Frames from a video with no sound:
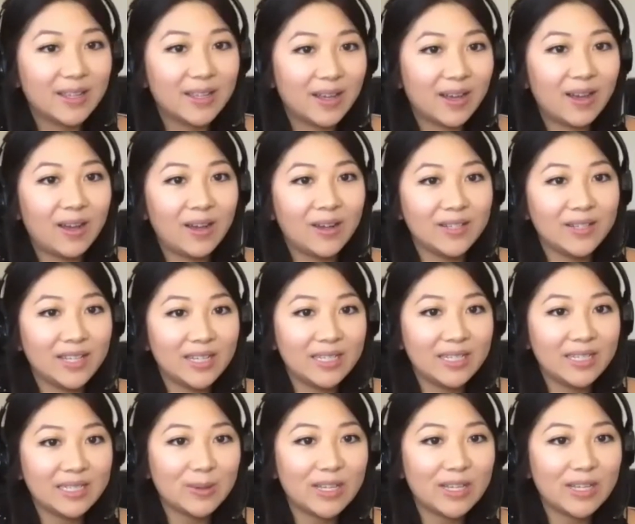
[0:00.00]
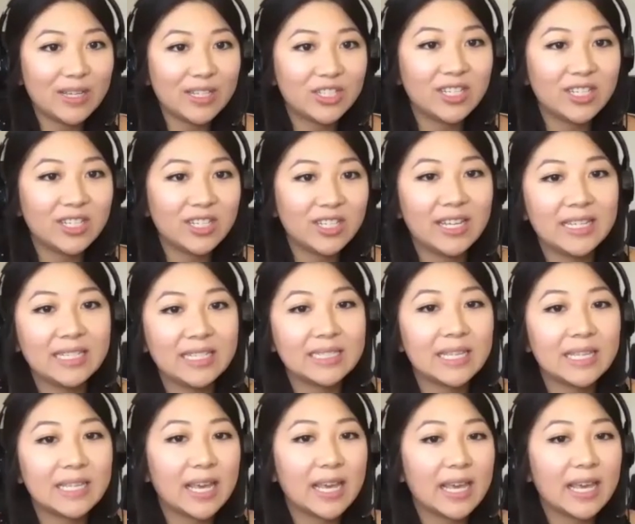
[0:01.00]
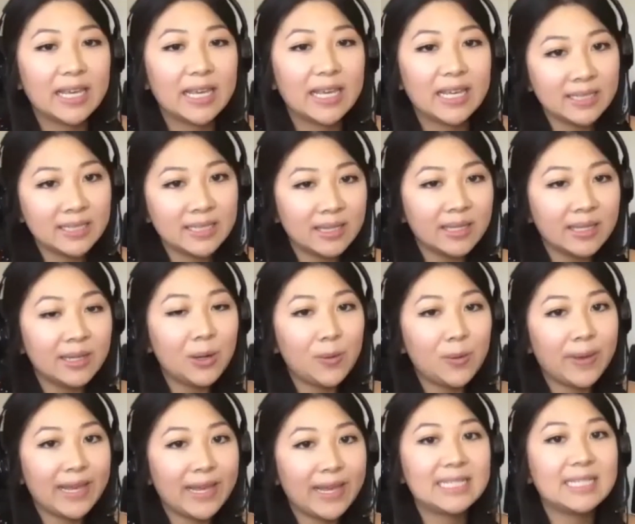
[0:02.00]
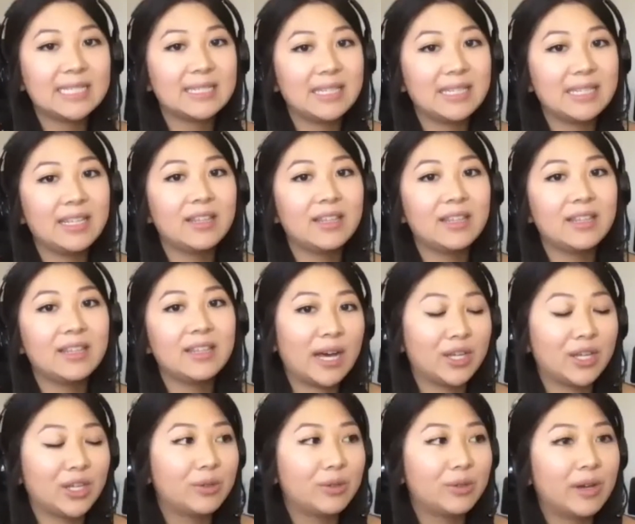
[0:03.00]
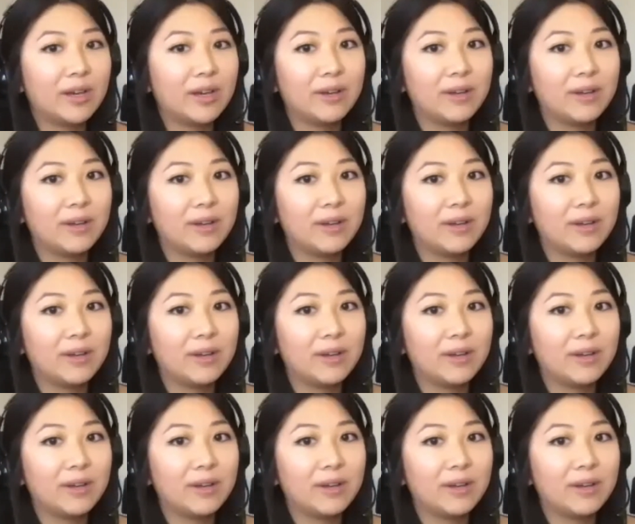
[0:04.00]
Our next question is there a way to see the value